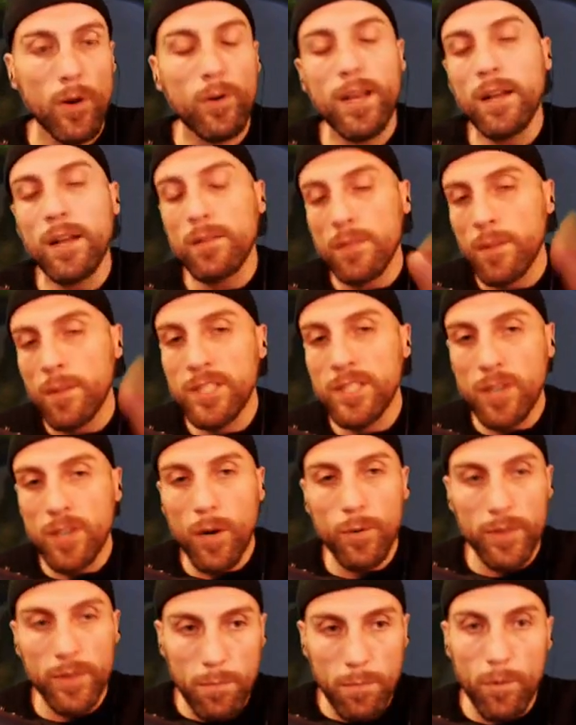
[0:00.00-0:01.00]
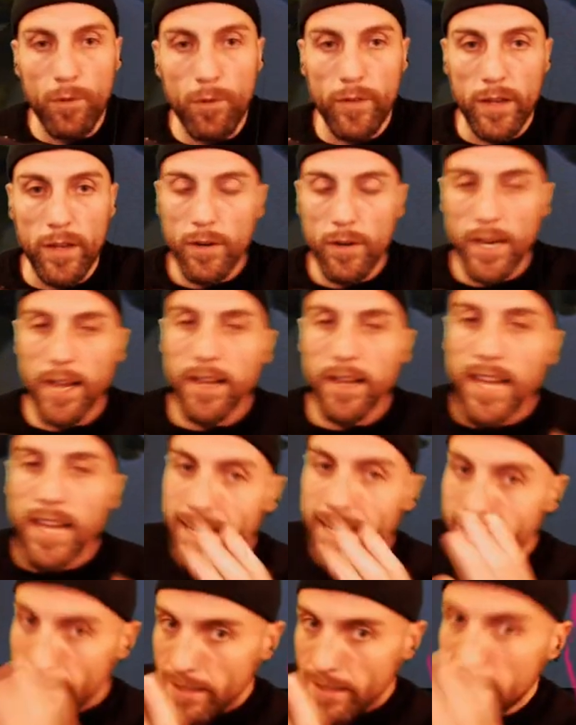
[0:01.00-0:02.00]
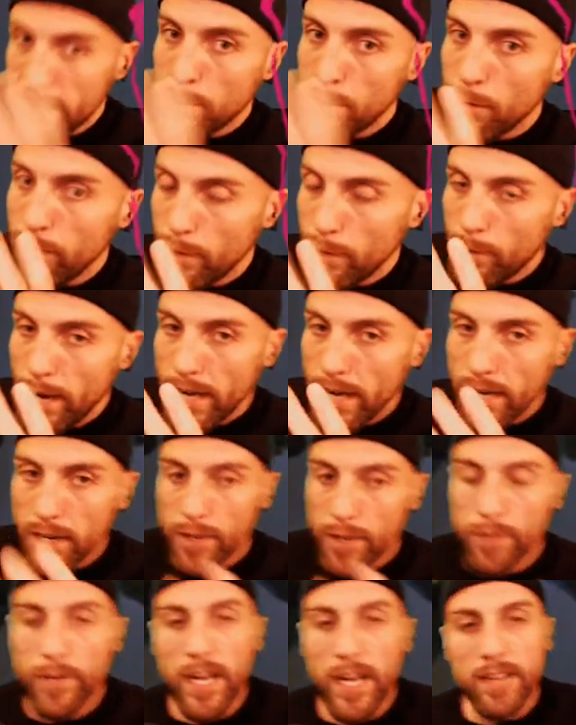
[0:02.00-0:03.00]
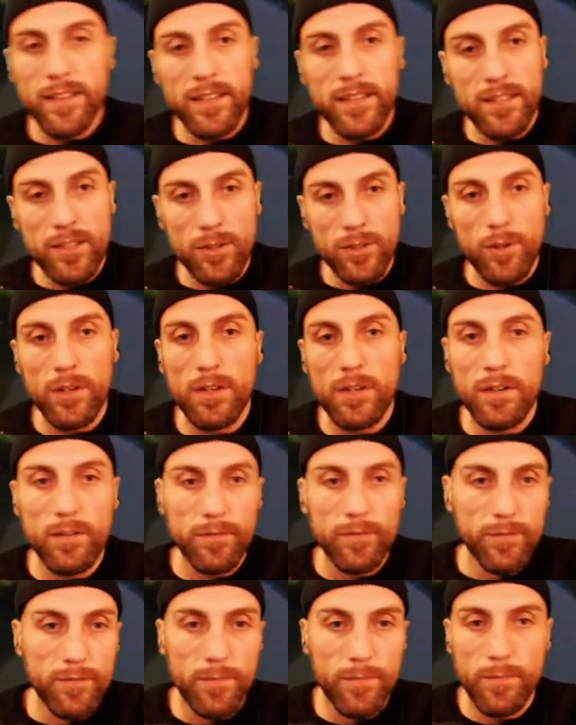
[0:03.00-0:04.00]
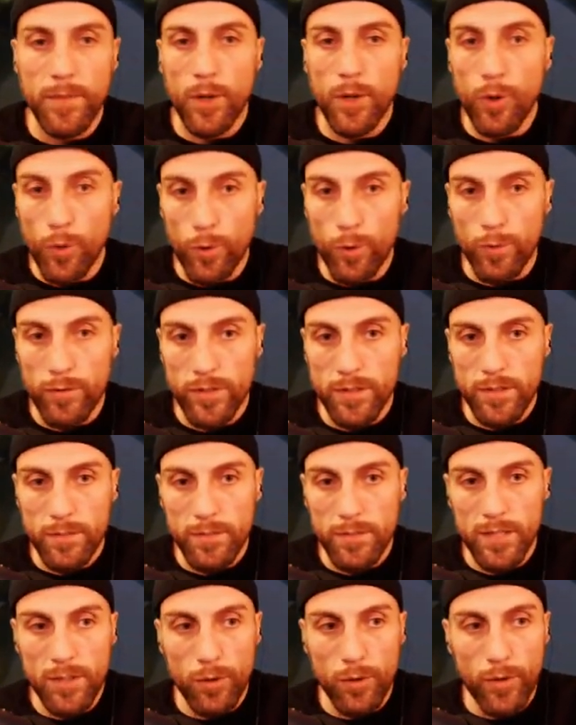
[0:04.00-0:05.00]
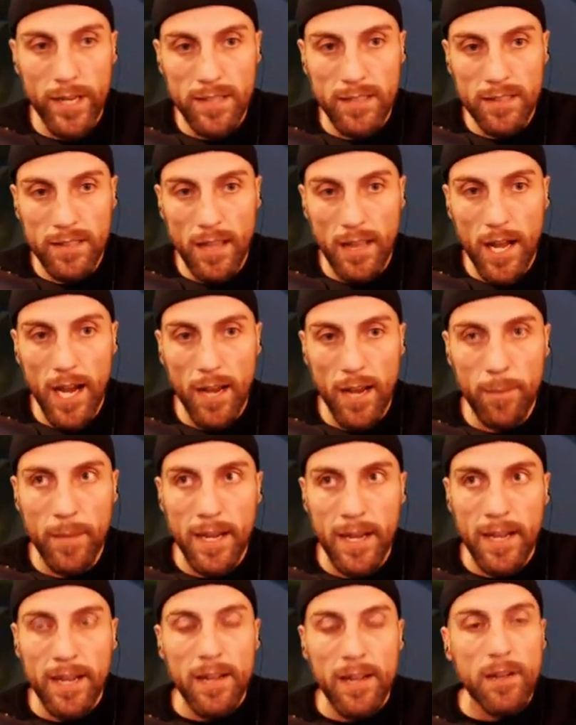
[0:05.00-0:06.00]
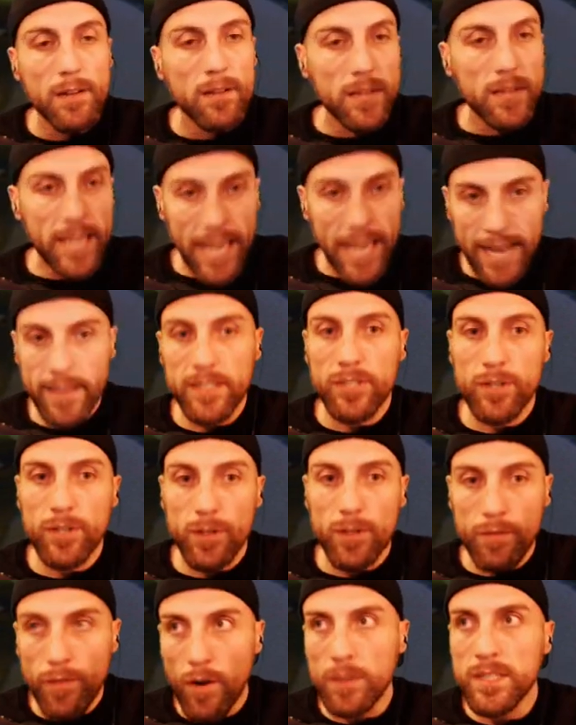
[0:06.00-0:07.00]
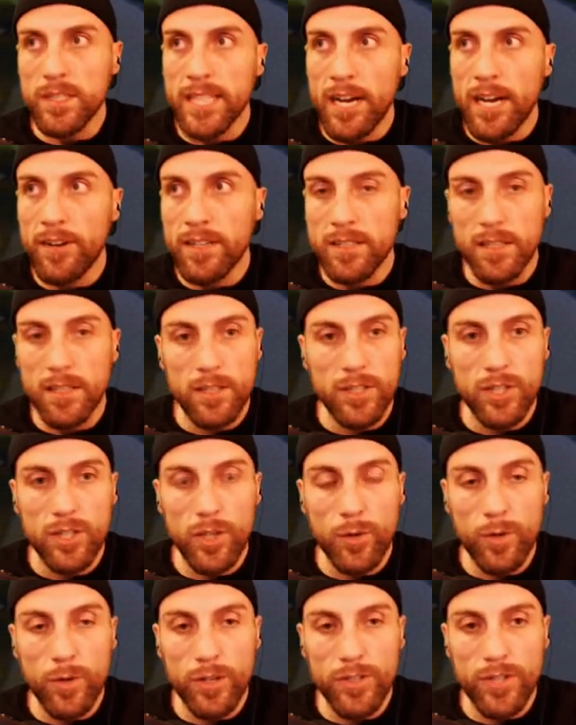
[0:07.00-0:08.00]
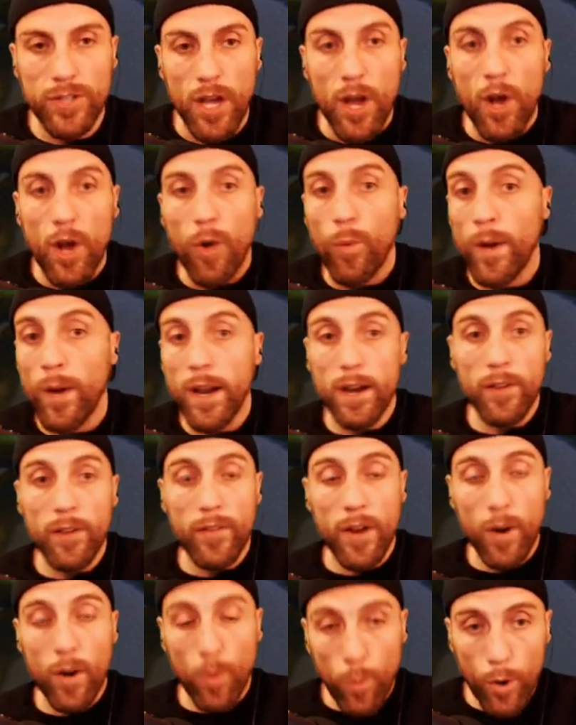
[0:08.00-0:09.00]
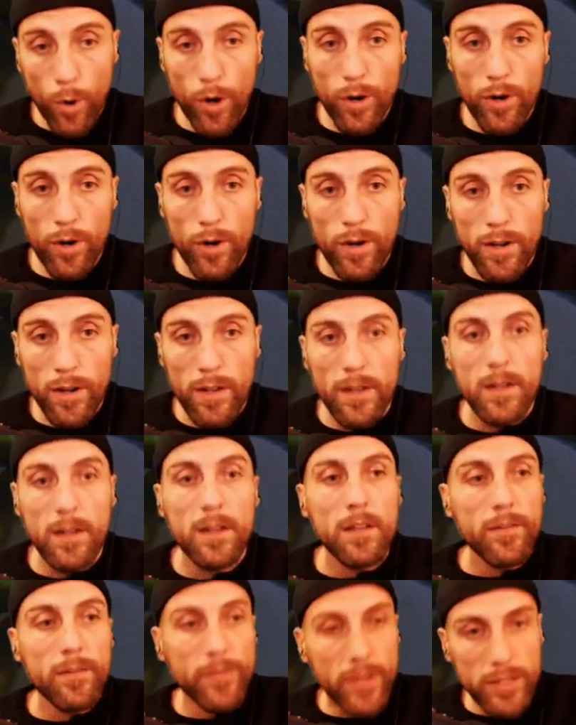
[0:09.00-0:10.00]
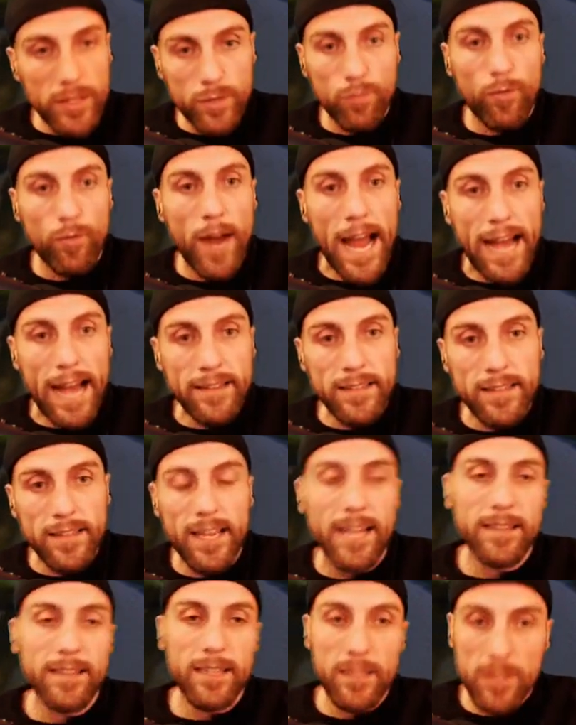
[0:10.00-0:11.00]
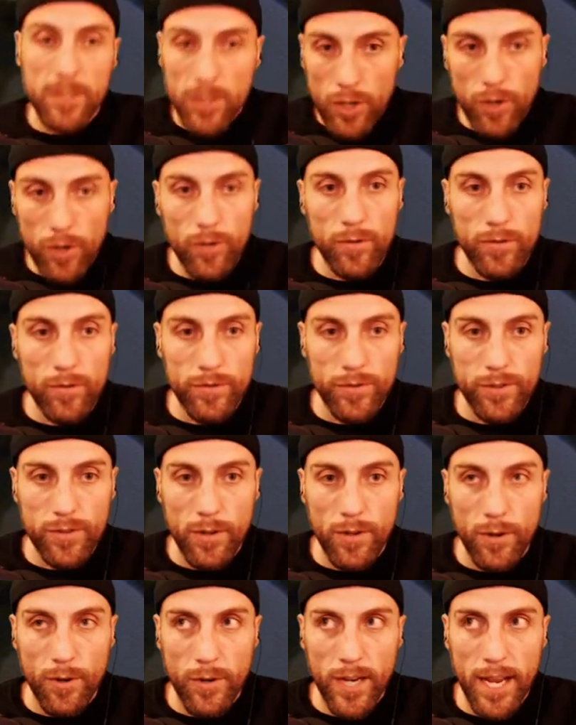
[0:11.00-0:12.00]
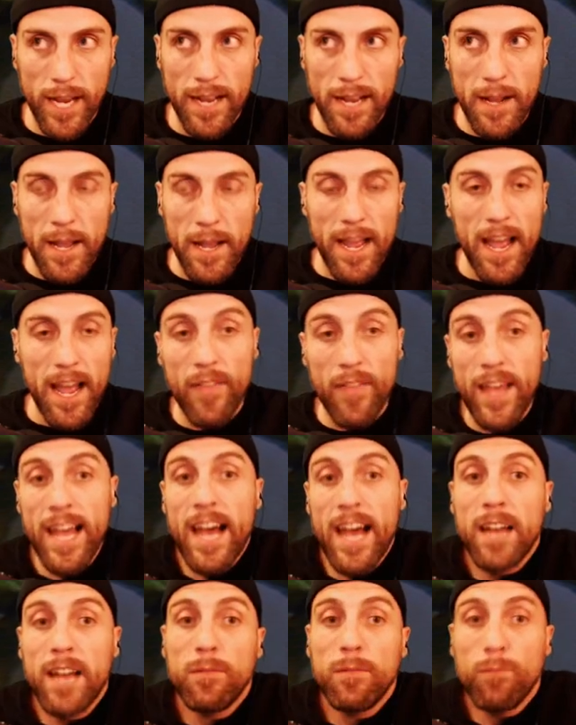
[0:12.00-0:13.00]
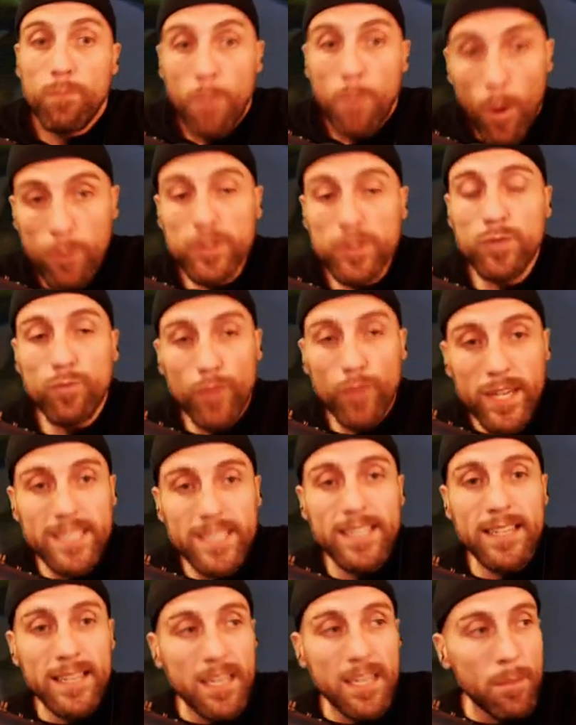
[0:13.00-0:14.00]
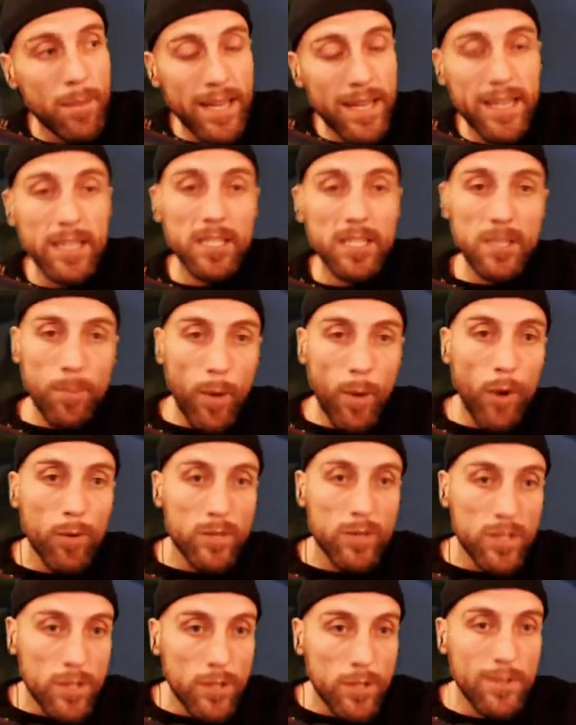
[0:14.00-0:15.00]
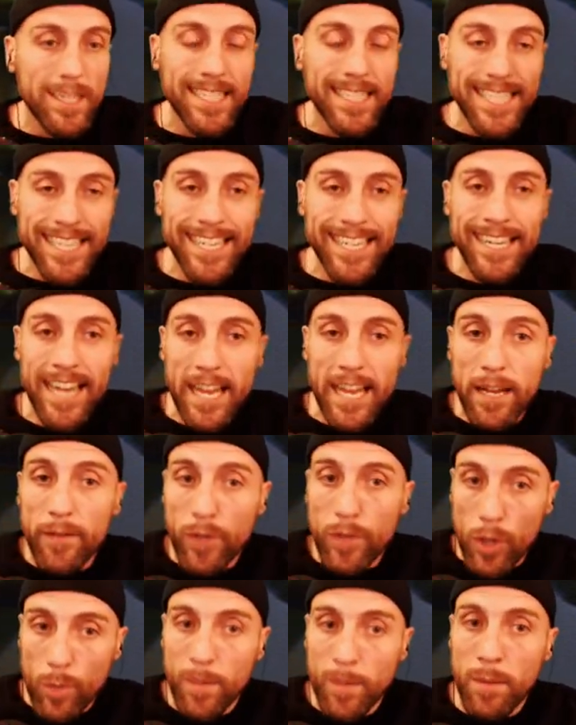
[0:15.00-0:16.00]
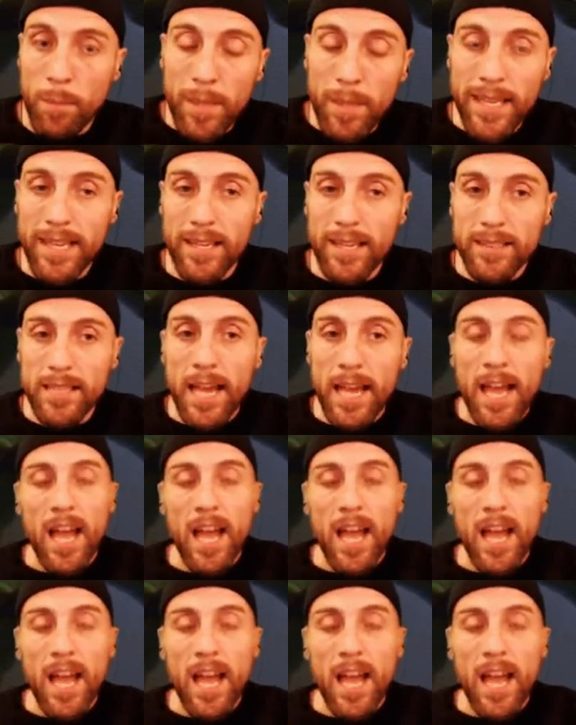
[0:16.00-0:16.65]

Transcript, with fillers: me start with the movie, okay? In this movie right here, you've got this sort of ooze, this green slime canister, falls down into the sewers where there were this rat and these turtles, okay? And they had most recently been exposed to the DNA of human beings.